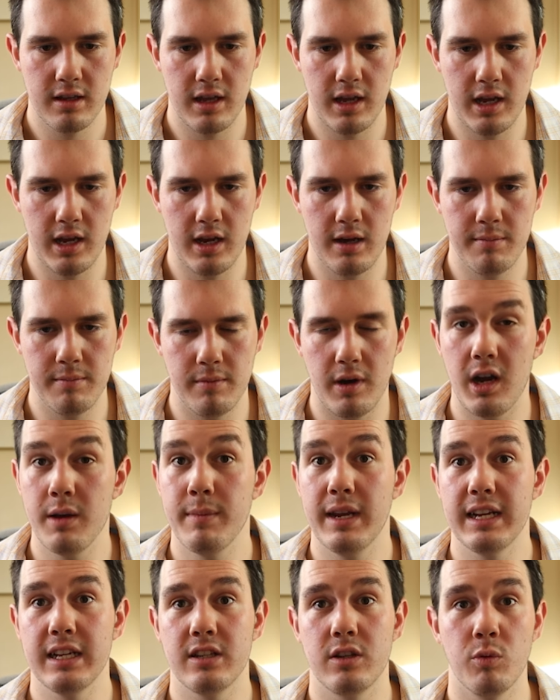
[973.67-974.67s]
I
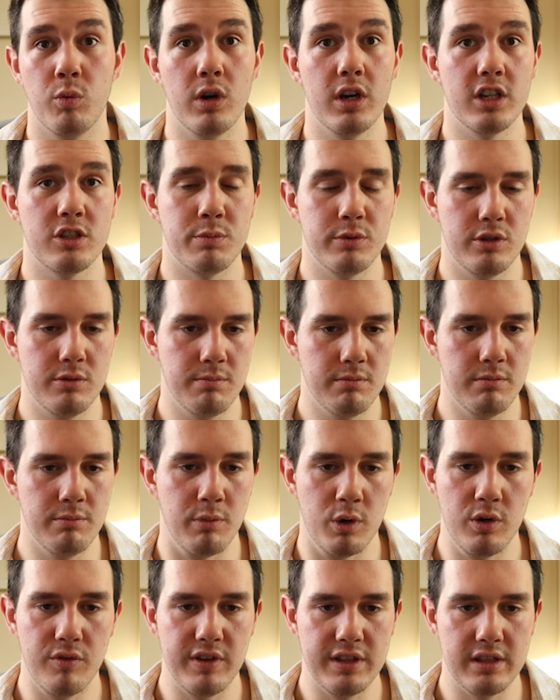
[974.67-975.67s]
made the worst
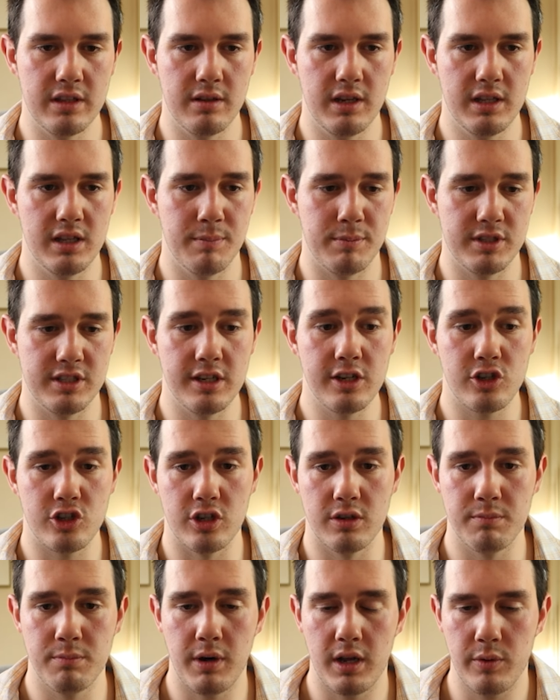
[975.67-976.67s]
move in the
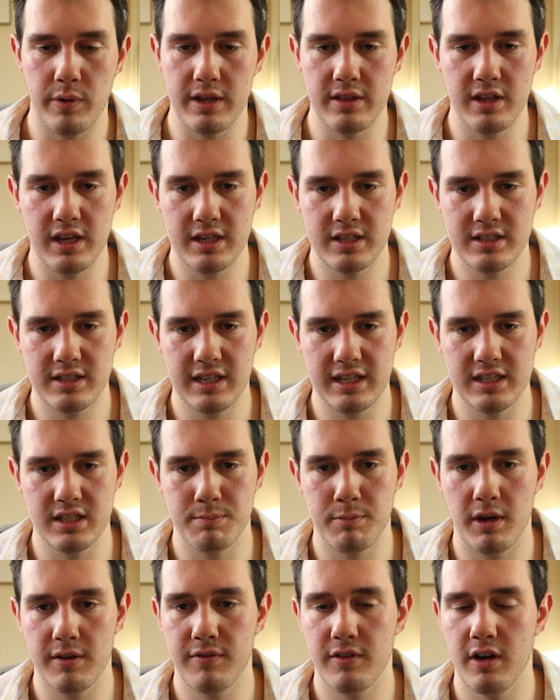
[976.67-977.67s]
position. By the way, this is
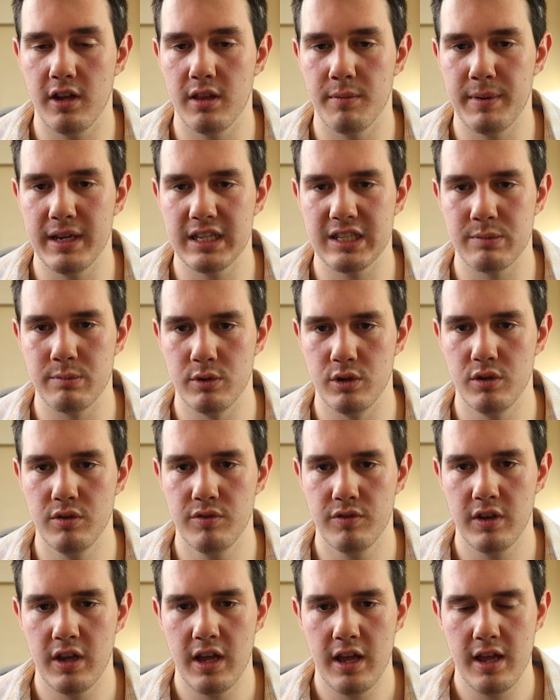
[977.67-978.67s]
by far the best
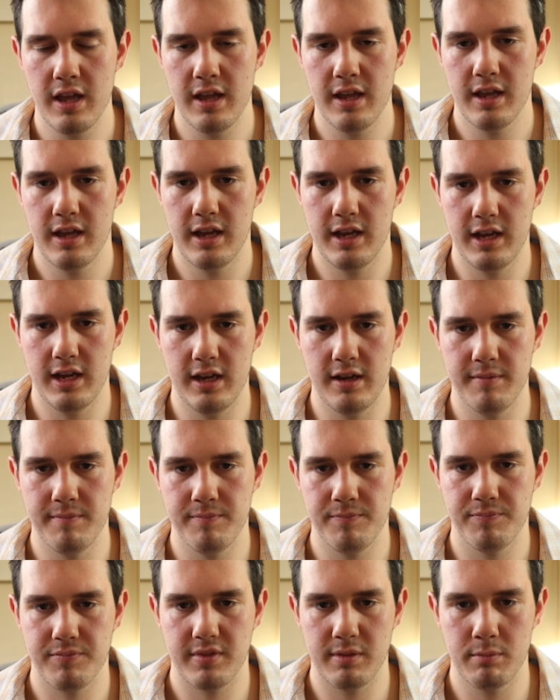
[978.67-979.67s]
move,
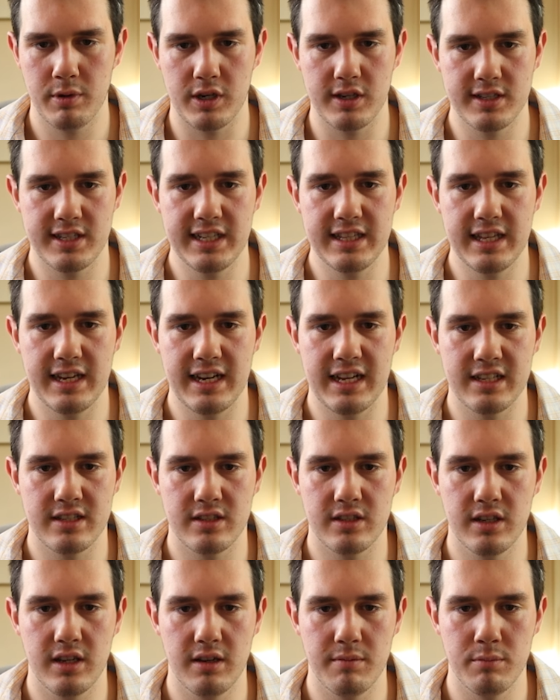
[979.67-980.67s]
because he then has
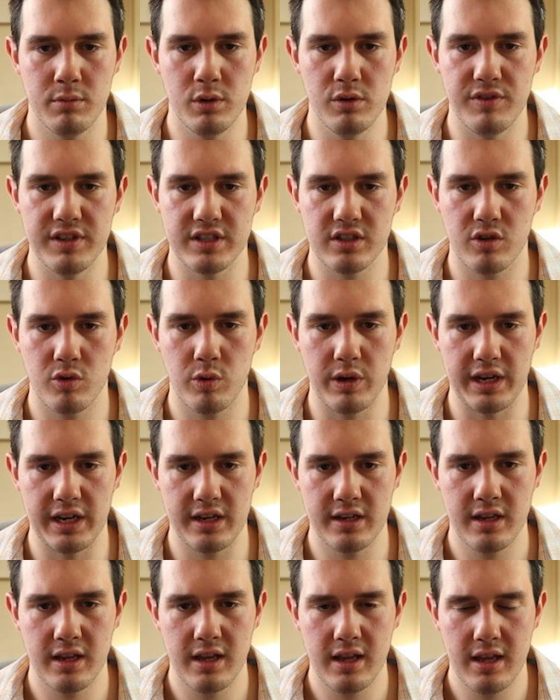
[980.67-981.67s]
to move his
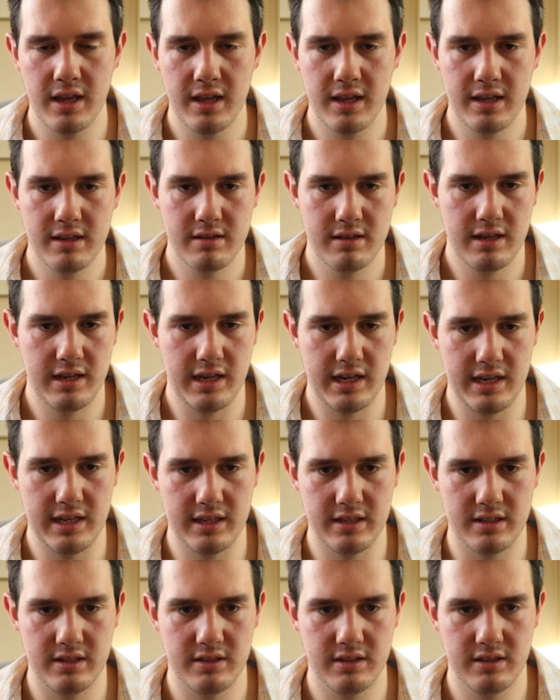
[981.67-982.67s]
queen,
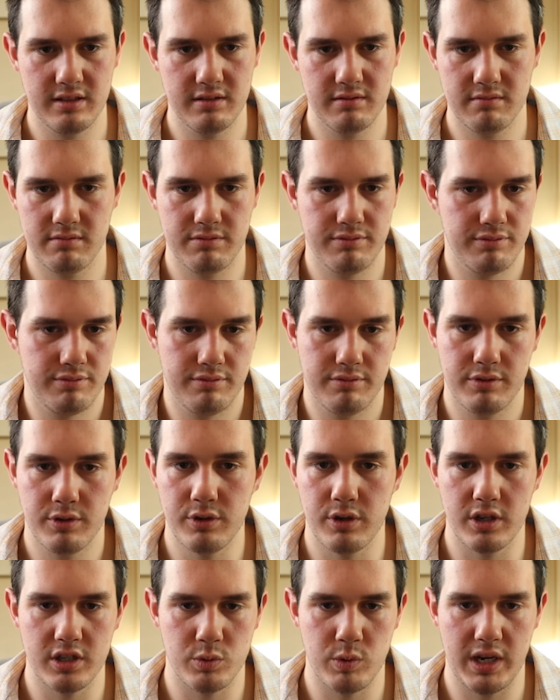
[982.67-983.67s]
and who
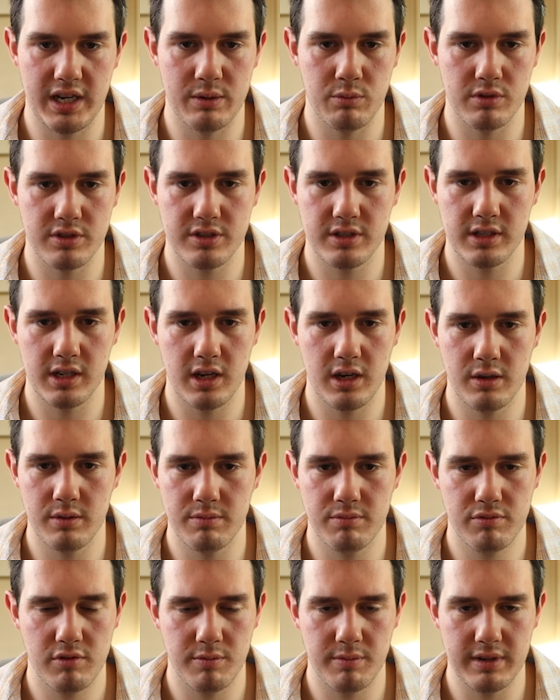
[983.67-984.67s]
knows where he wants to go.
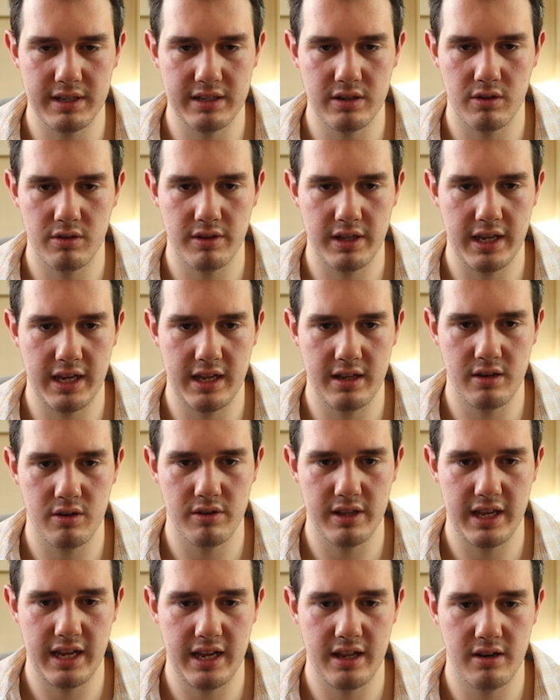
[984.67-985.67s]
Probably not there, not
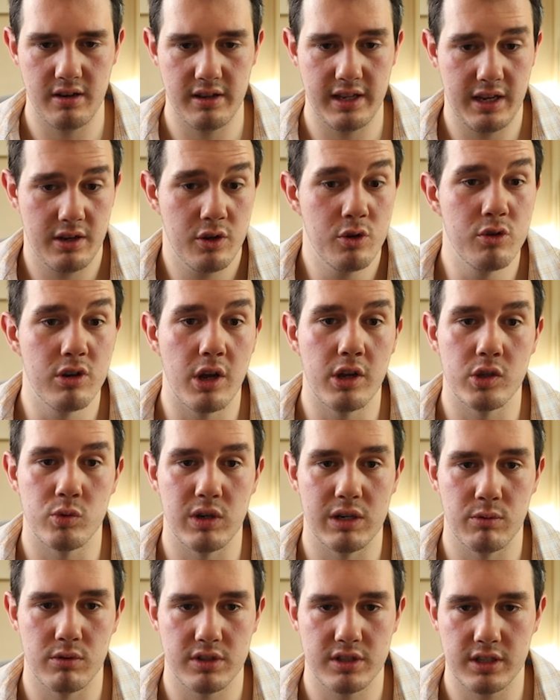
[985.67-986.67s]
there, not there. Who knows where
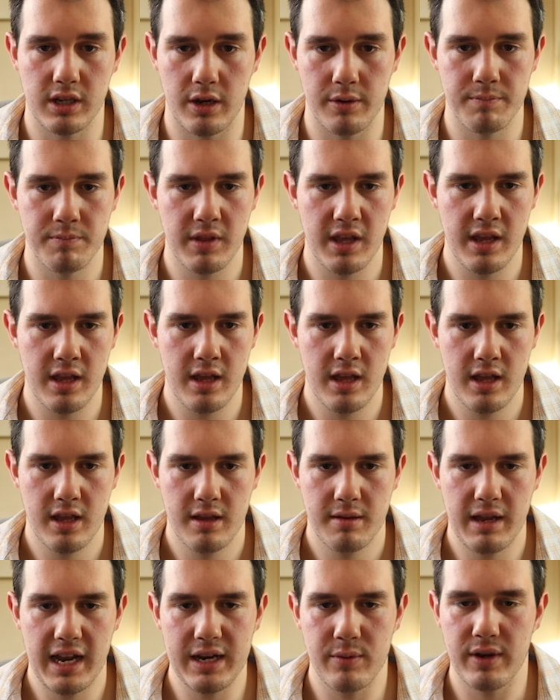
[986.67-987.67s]
he wants to go.
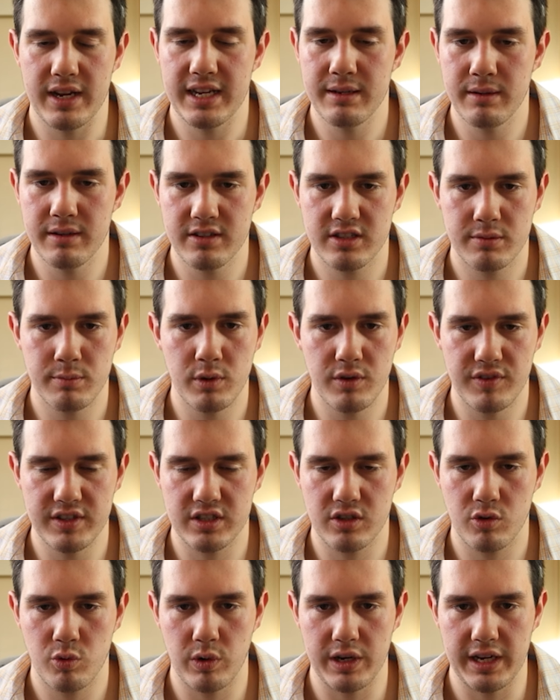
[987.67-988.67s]
Anyway, he needs to move his
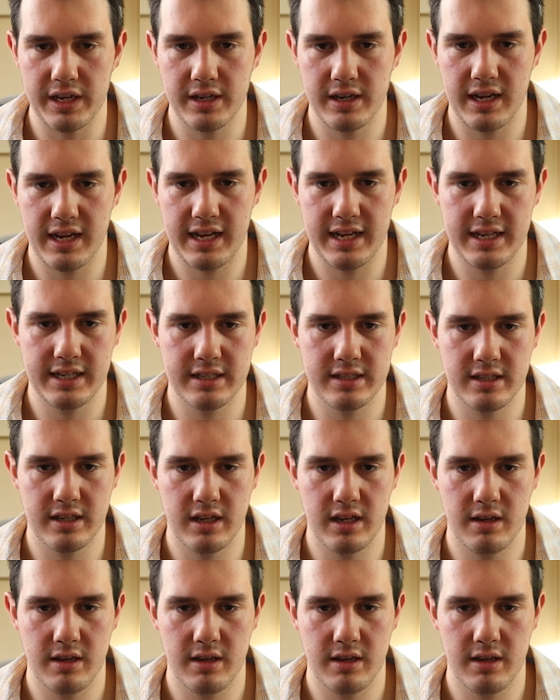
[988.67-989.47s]
queen, and